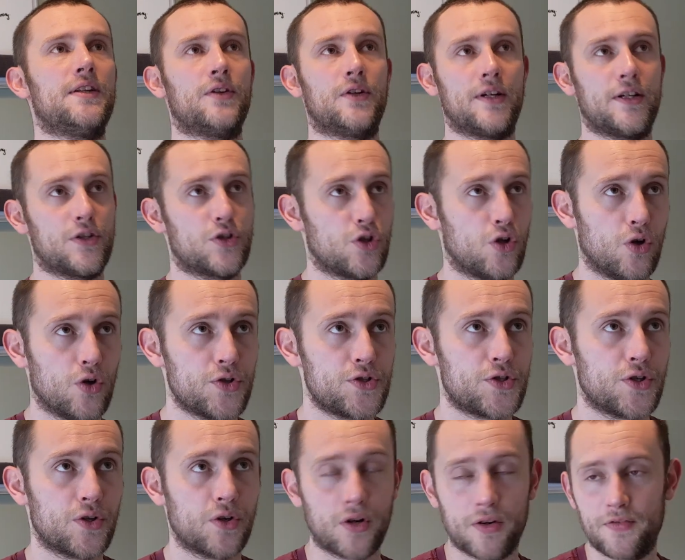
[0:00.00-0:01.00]
either
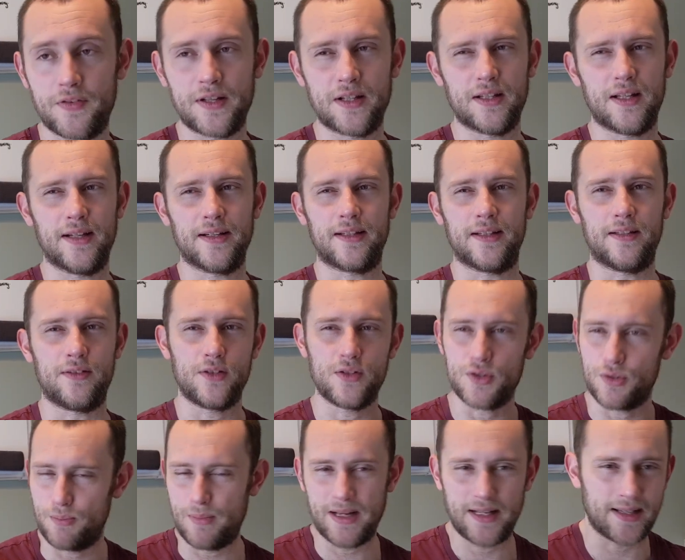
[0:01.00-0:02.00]
exhausted or I feel like it
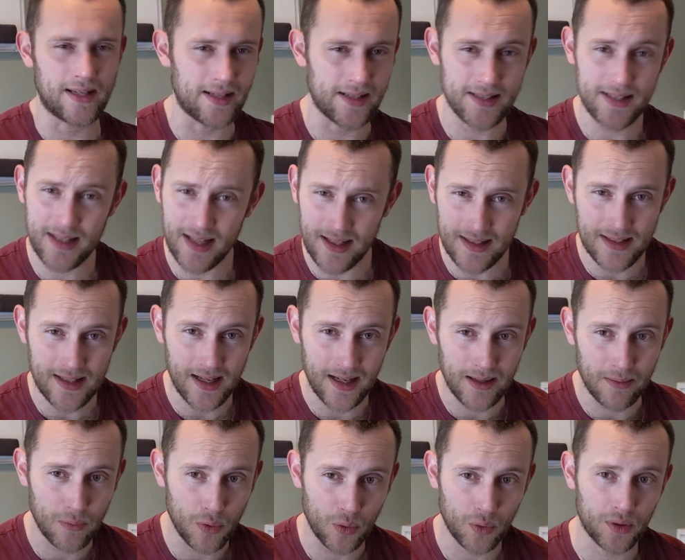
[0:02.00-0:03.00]
doesn't make any sense
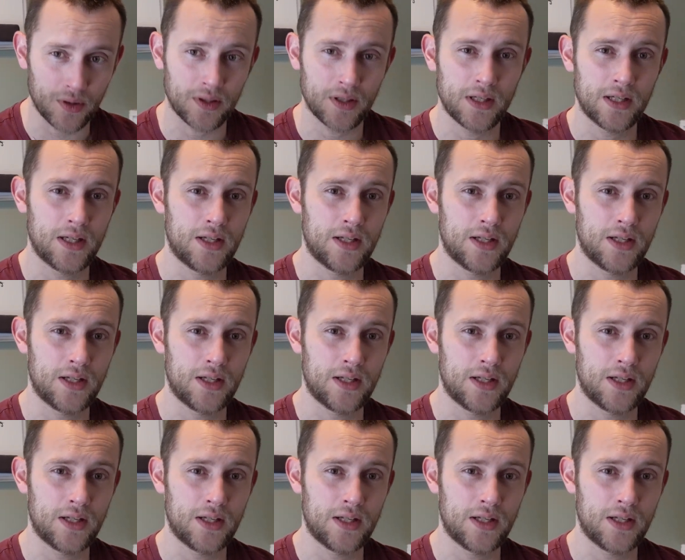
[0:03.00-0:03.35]
anymore.